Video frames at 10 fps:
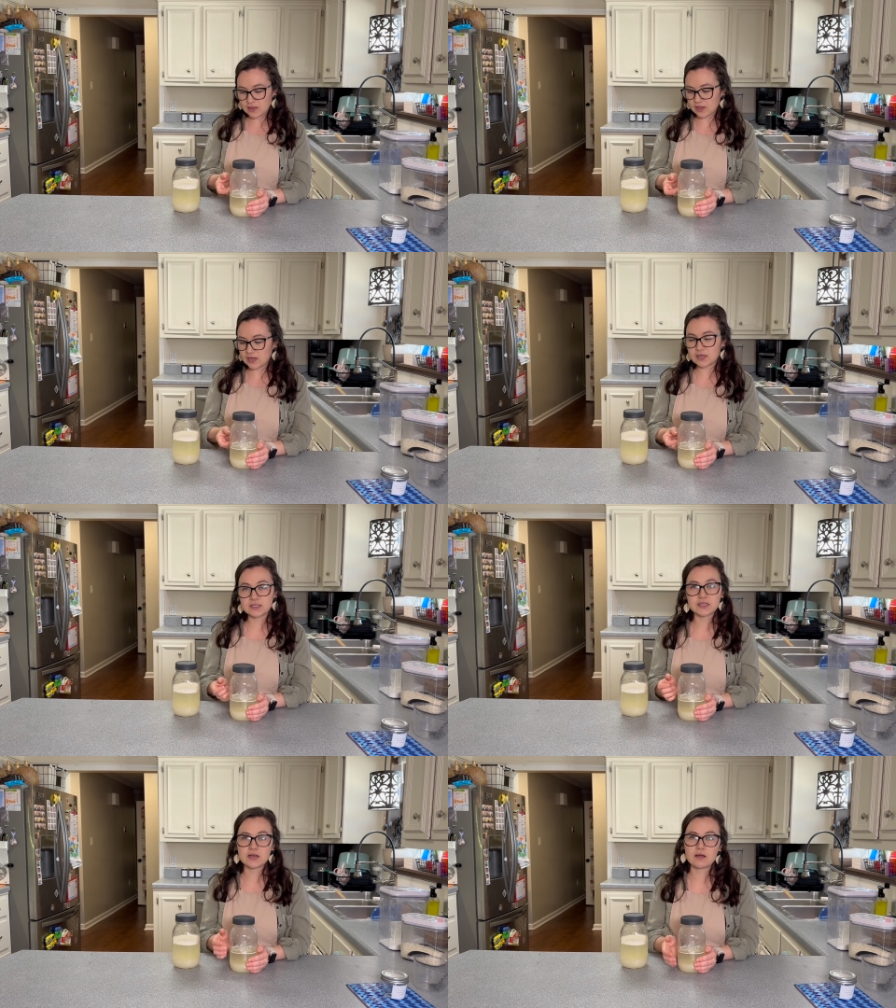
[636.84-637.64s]
that it
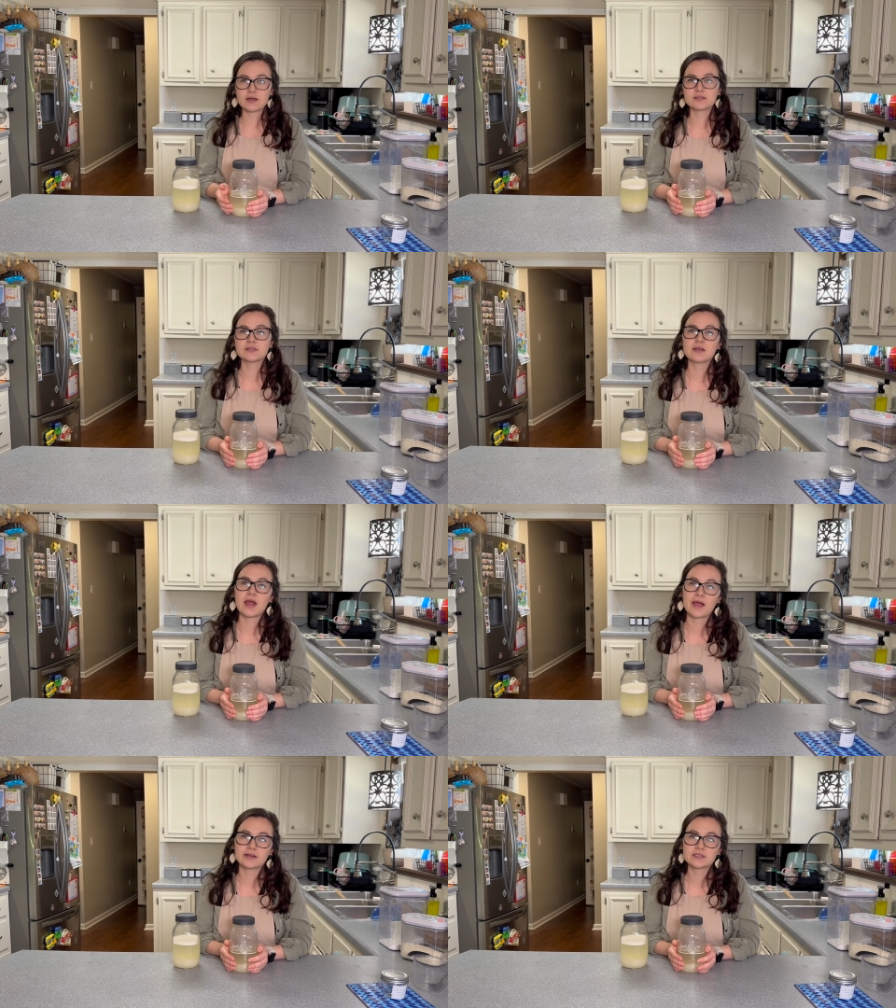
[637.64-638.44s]
is nice and
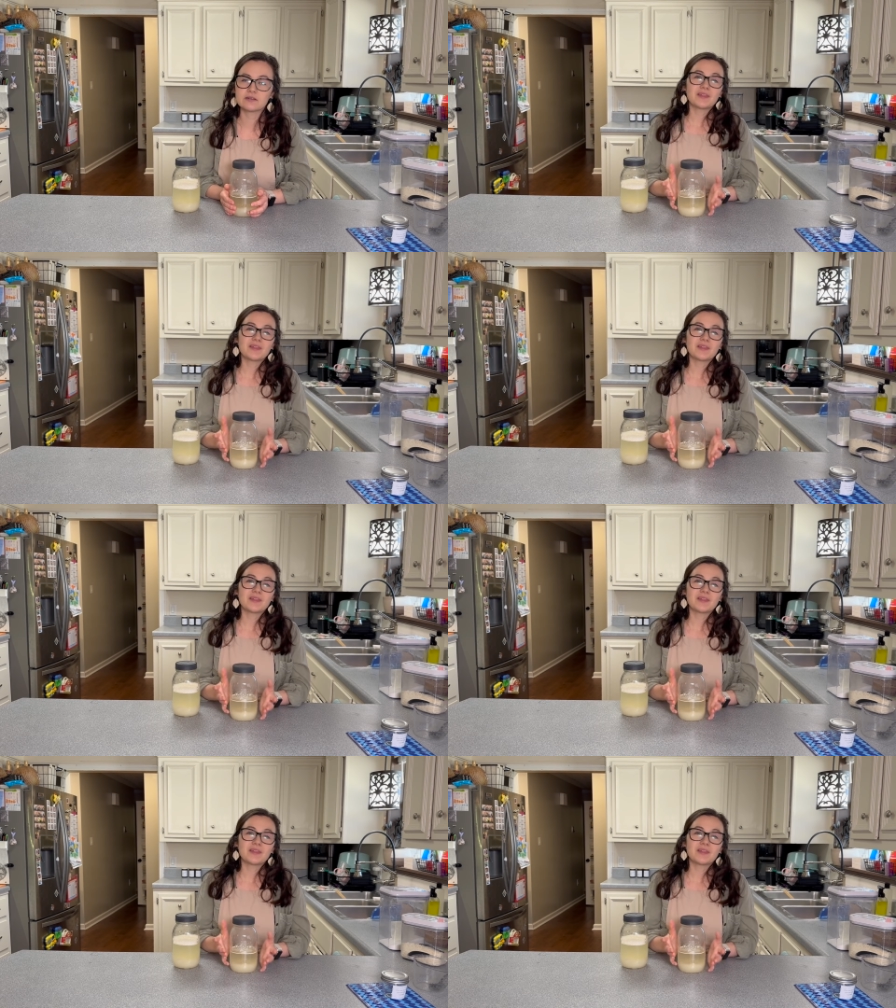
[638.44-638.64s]
active.